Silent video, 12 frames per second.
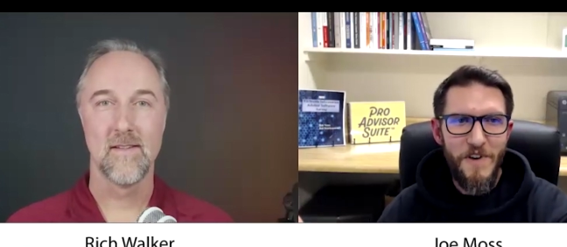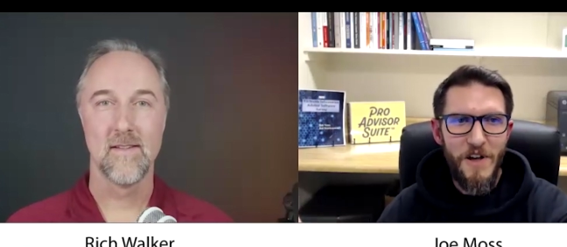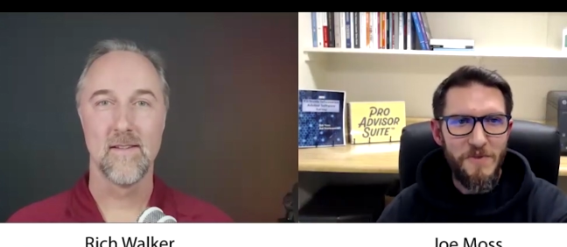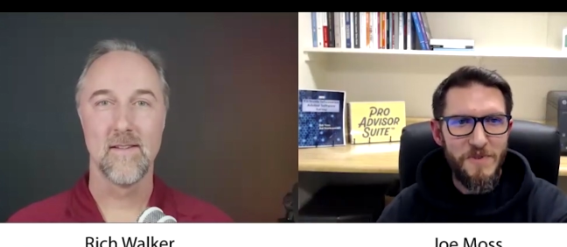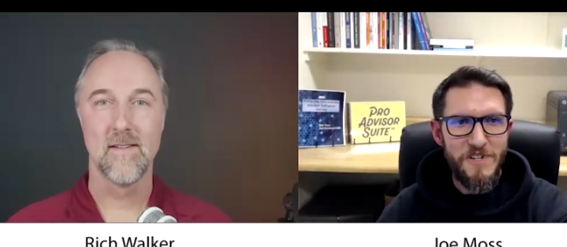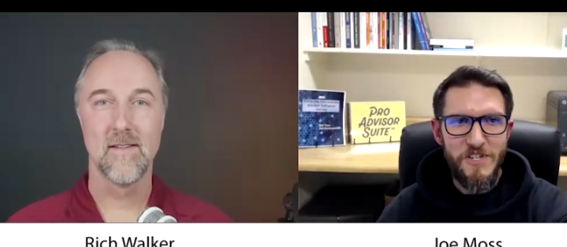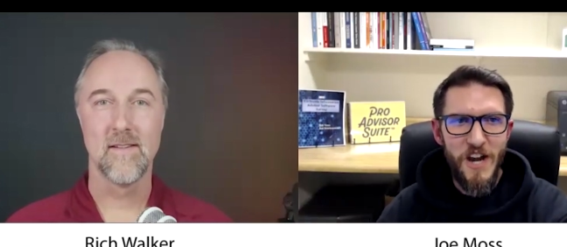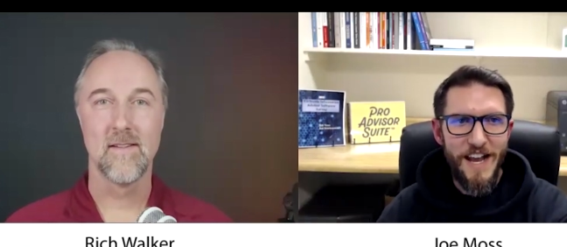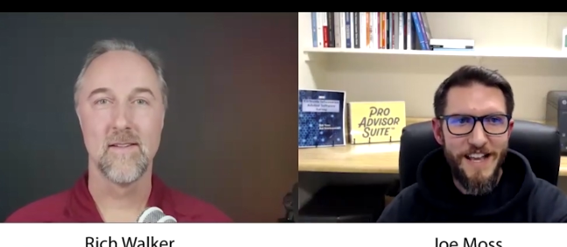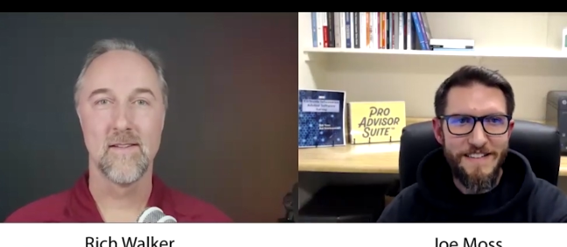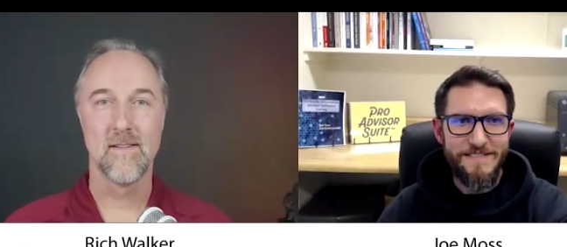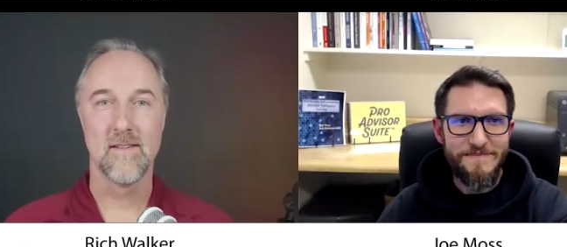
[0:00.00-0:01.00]
Speaker 1: follower
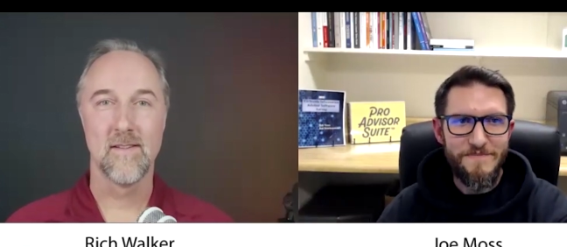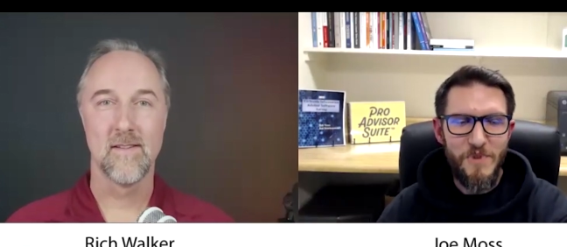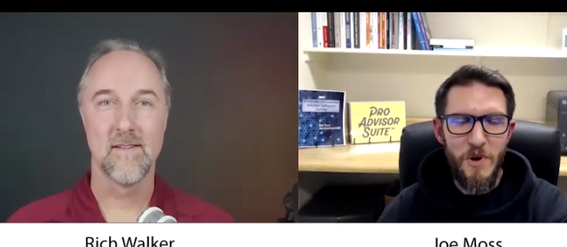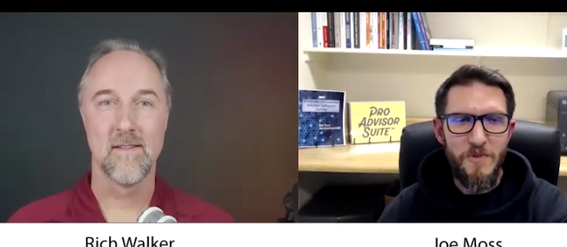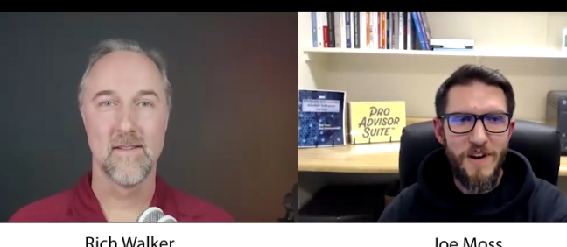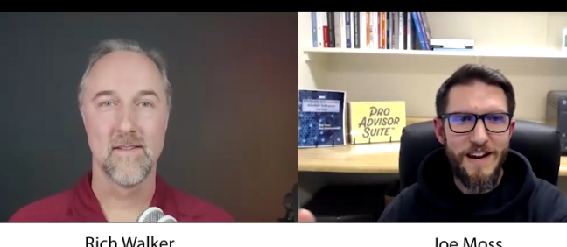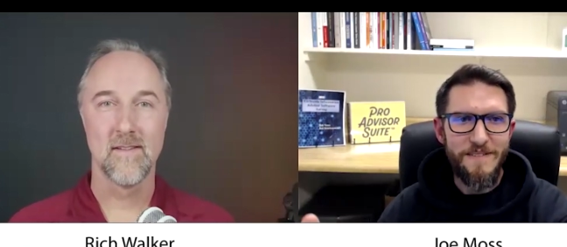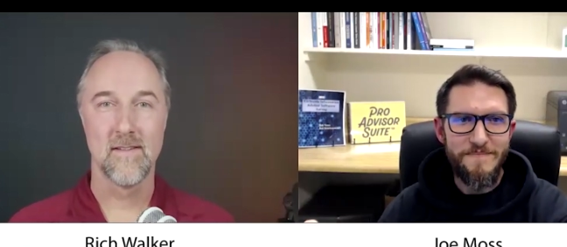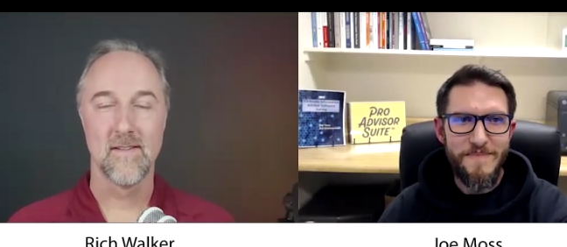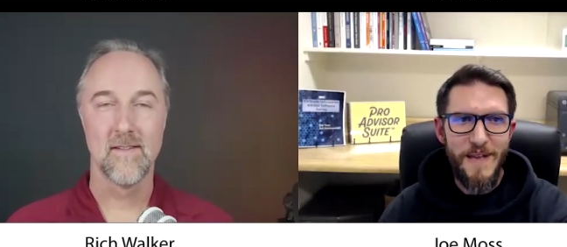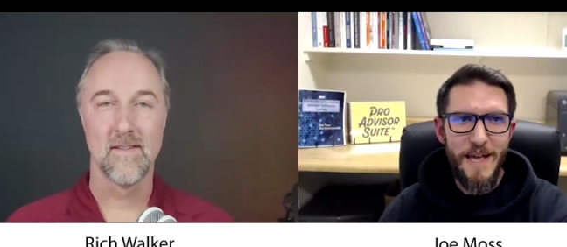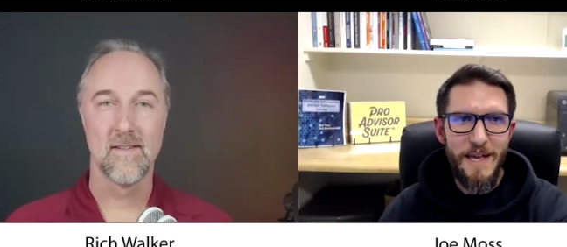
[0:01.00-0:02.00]
tracking
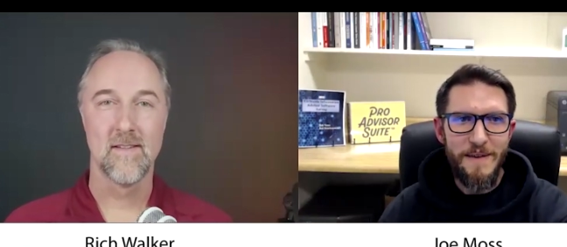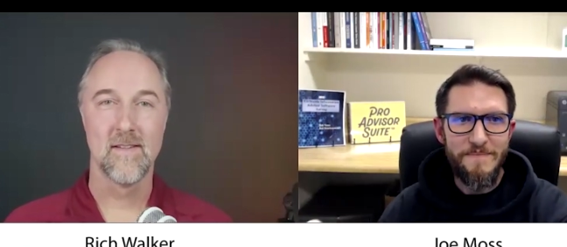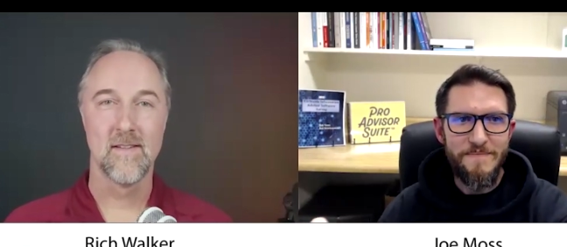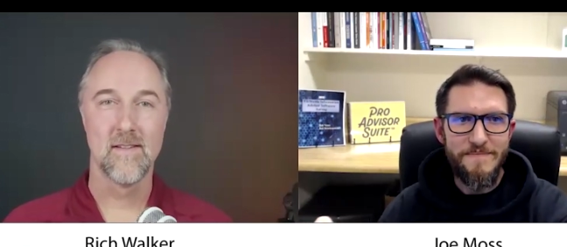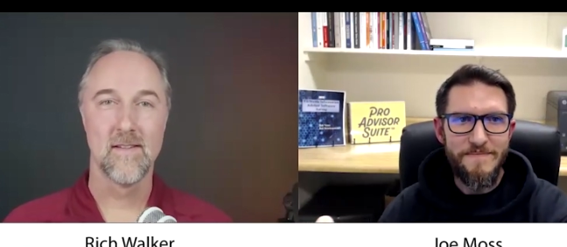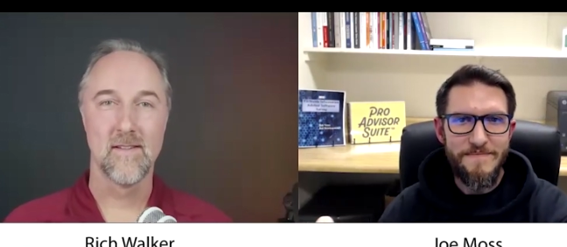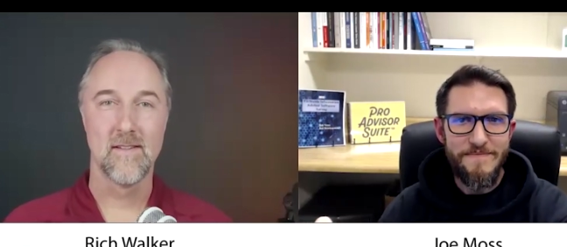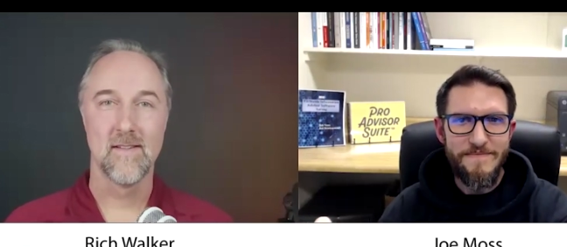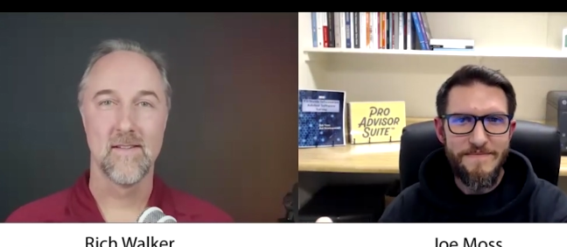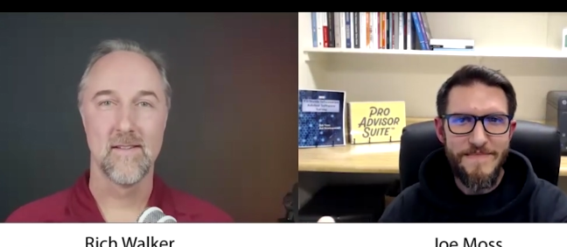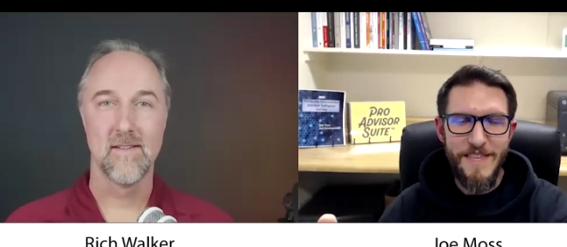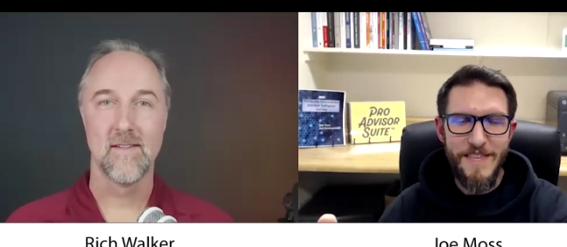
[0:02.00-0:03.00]
program, um,
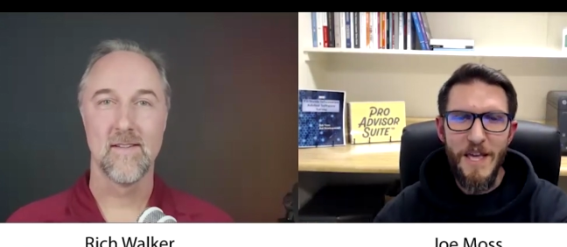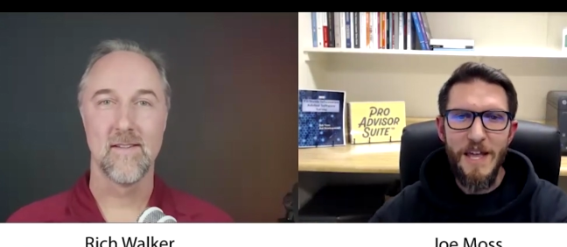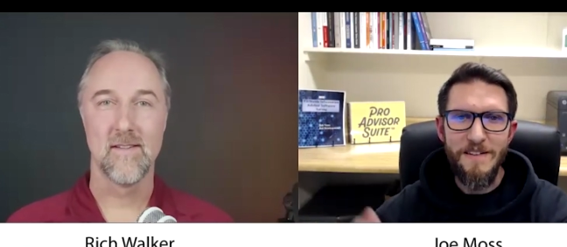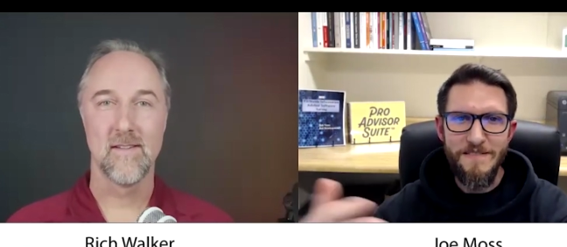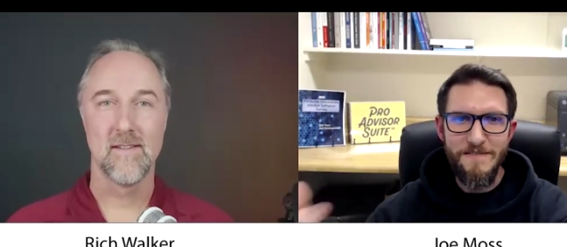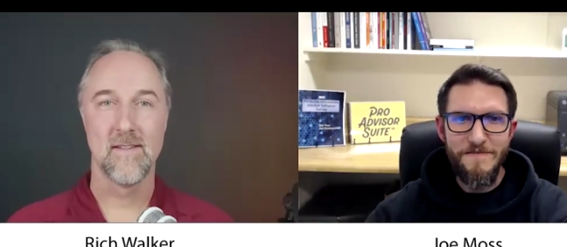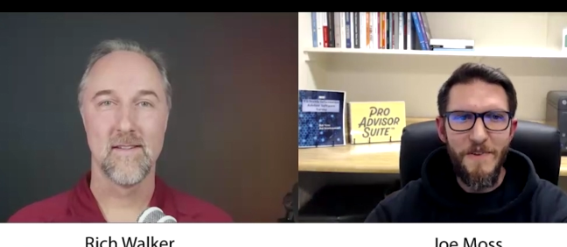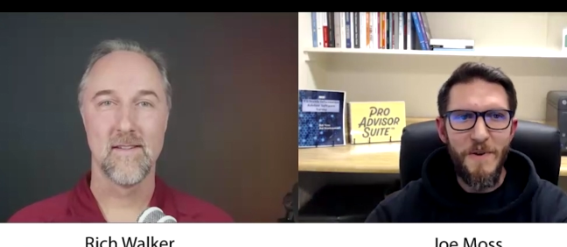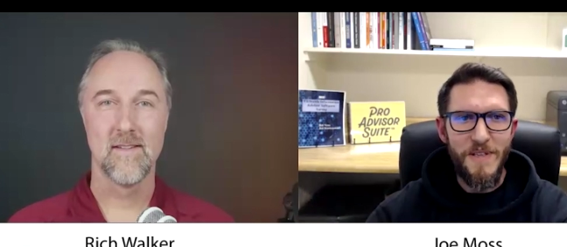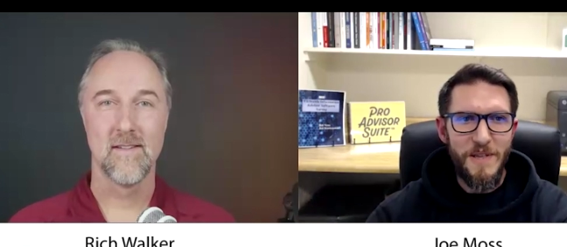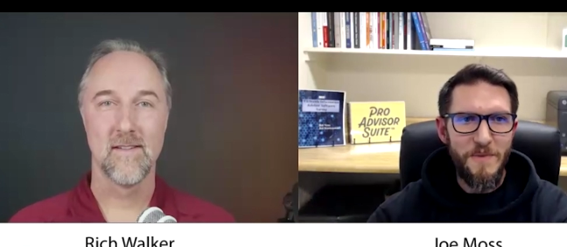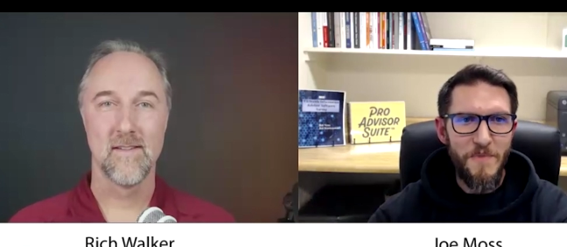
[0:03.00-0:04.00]
you got to
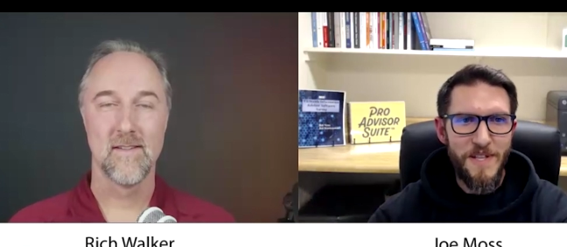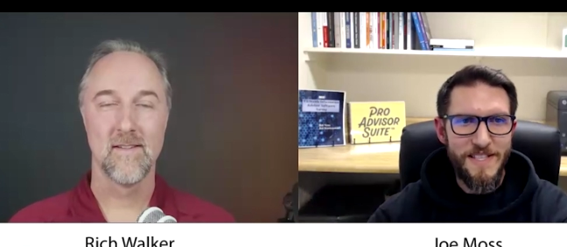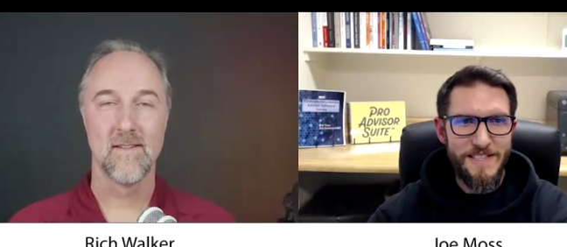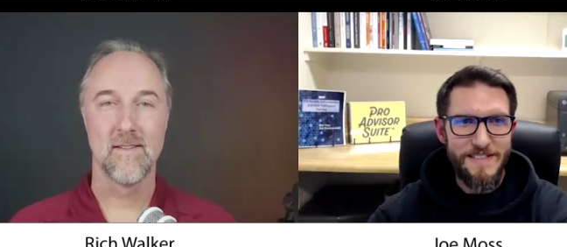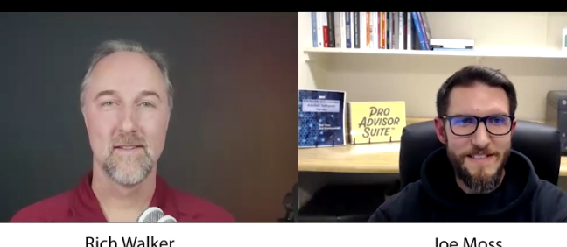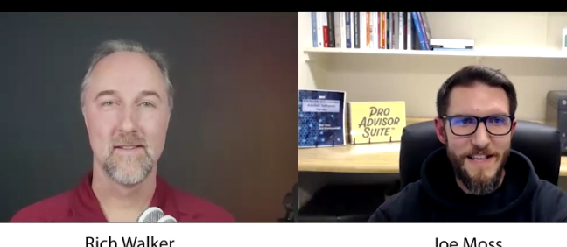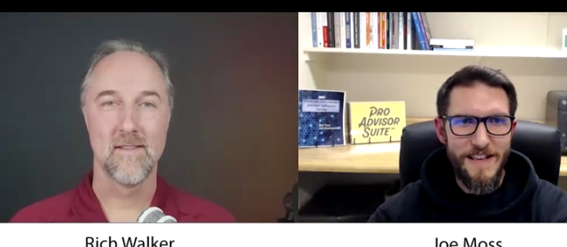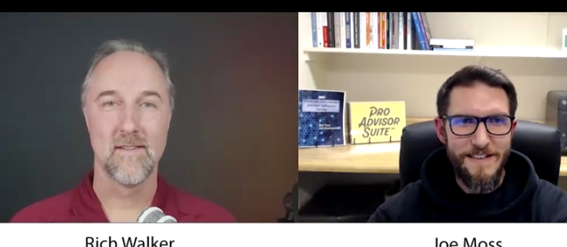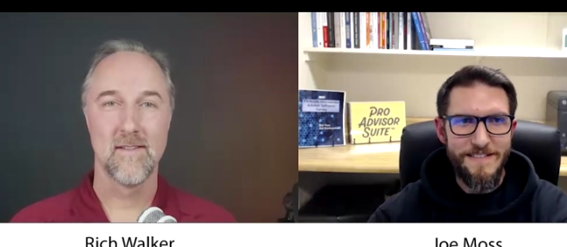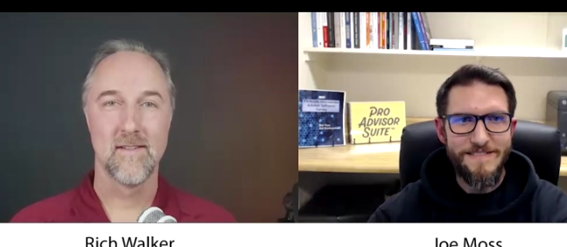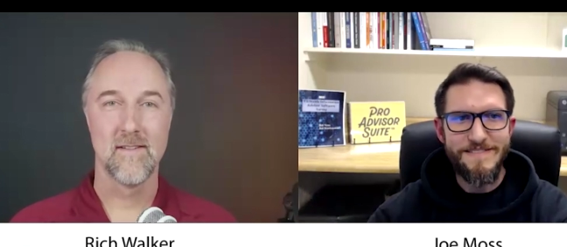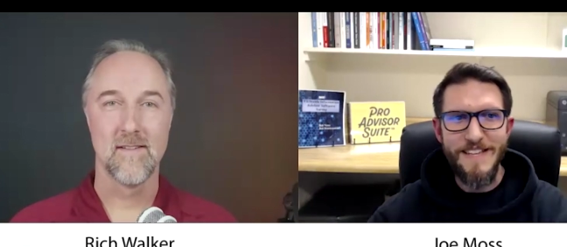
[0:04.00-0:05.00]
focus on what's
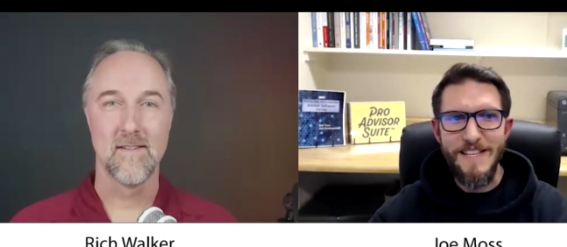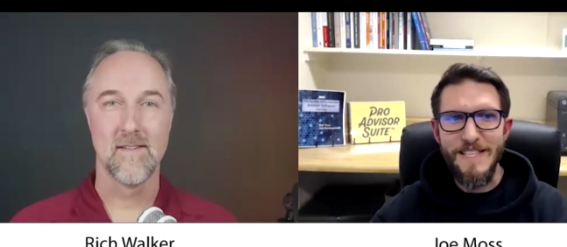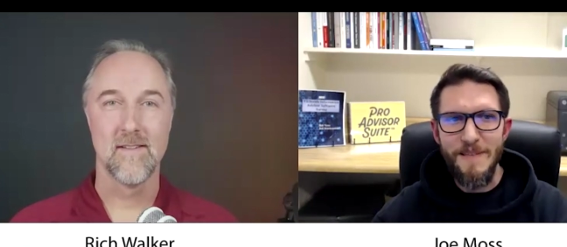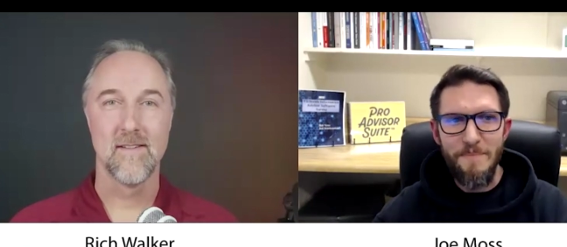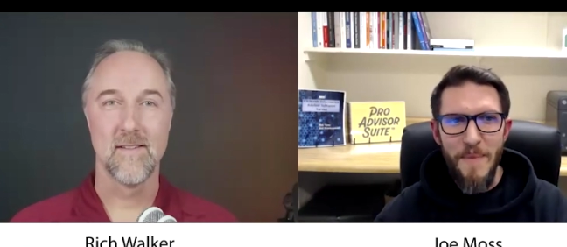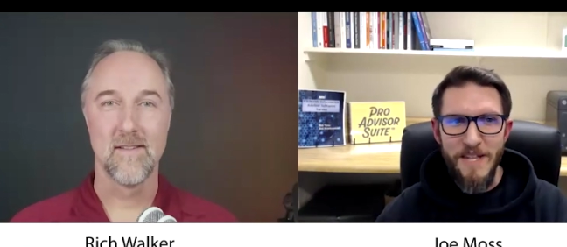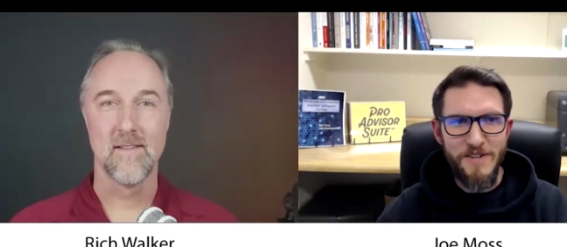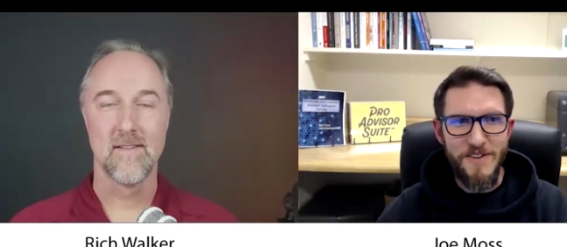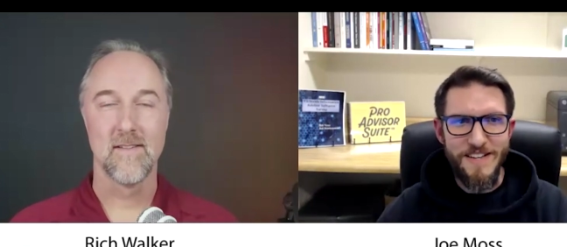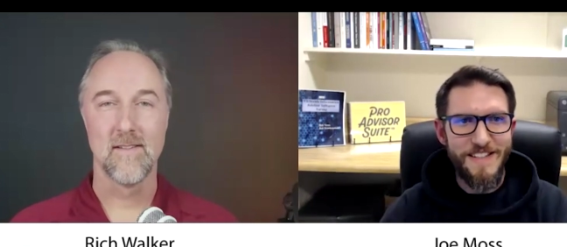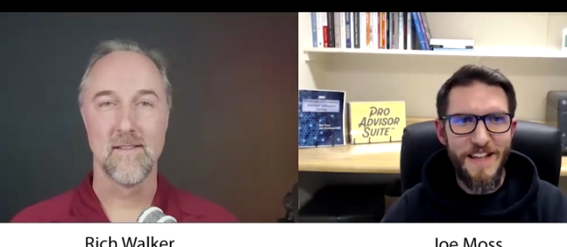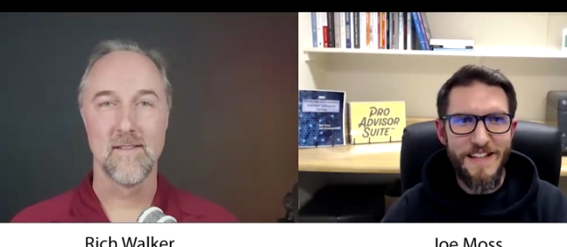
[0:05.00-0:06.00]
like just the
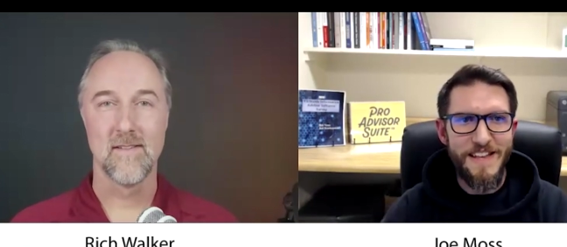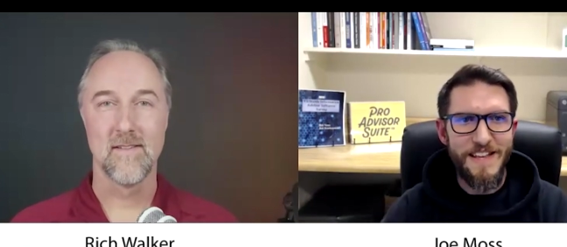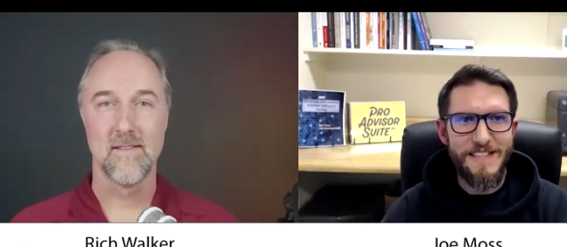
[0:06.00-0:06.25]
metrics not